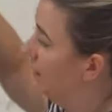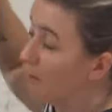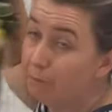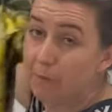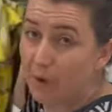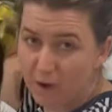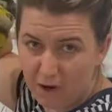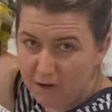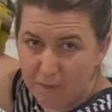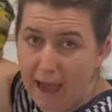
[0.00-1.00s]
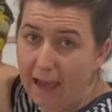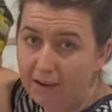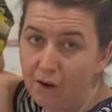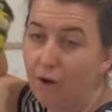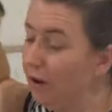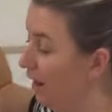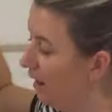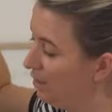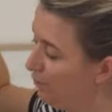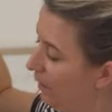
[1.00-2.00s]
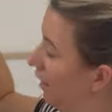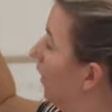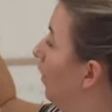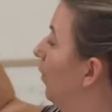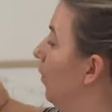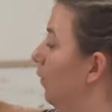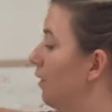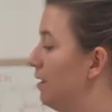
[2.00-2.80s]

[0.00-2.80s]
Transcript: bird pattern on it. It's really cool.